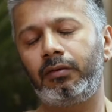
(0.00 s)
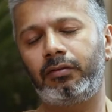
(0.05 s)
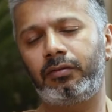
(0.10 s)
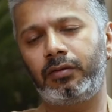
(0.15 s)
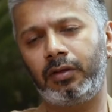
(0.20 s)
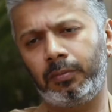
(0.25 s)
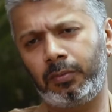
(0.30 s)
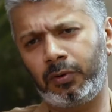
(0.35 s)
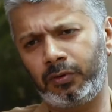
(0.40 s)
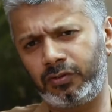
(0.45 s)

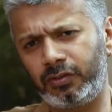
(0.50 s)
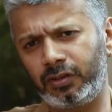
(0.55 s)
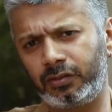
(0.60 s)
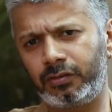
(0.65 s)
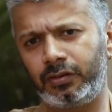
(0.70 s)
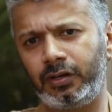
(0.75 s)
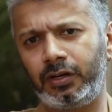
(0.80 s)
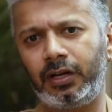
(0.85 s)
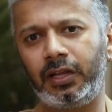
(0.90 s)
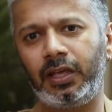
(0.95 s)
Say about
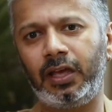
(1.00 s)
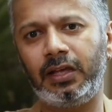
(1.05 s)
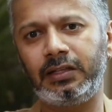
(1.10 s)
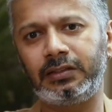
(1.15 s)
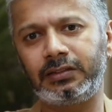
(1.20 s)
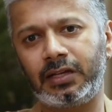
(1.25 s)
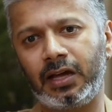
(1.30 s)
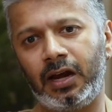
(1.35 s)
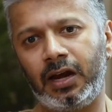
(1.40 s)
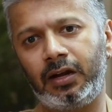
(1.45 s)
6.30 I
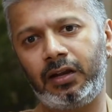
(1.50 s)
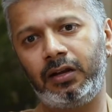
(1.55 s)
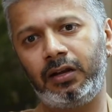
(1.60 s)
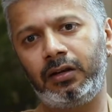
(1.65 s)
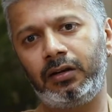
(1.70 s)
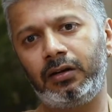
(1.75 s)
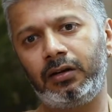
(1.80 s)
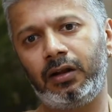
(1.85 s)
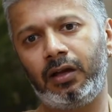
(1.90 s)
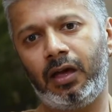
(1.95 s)
start
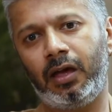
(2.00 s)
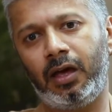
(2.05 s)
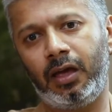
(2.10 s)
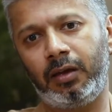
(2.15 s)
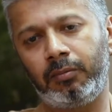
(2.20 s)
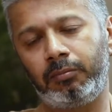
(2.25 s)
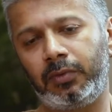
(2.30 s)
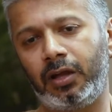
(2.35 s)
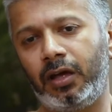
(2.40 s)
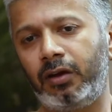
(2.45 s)
and wow.
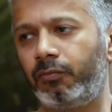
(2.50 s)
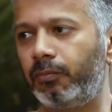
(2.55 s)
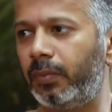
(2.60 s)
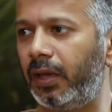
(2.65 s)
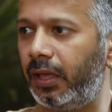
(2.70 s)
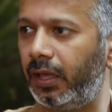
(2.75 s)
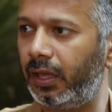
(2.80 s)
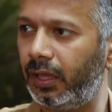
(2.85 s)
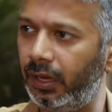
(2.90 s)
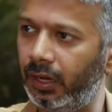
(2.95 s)
I'm done
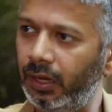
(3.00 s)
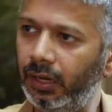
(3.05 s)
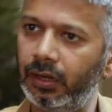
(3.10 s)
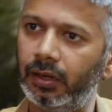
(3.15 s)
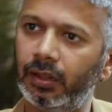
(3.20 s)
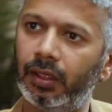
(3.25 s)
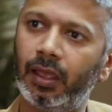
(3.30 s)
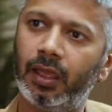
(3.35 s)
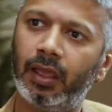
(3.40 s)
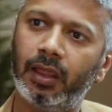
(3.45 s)
by
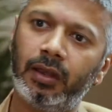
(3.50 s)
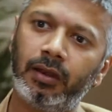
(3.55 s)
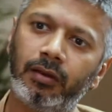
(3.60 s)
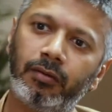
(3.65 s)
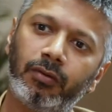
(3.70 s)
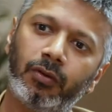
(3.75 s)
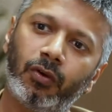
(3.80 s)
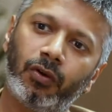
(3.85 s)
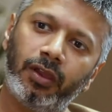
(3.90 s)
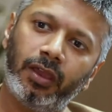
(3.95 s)
8.
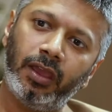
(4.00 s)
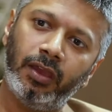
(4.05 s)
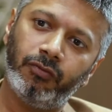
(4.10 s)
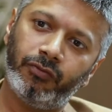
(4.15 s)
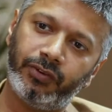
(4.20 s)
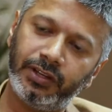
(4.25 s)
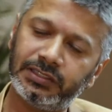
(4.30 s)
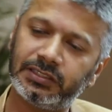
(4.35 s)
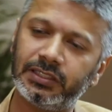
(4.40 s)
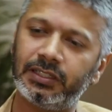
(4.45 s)
And
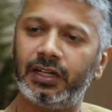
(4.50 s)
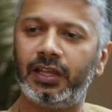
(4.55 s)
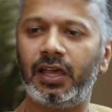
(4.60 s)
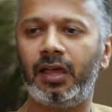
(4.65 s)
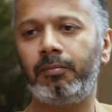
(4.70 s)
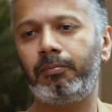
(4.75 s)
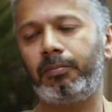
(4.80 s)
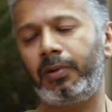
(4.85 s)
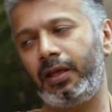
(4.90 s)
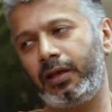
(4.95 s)
every sunday
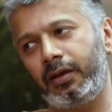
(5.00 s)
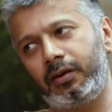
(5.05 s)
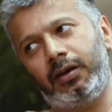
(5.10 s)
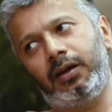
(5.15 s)
i'm playing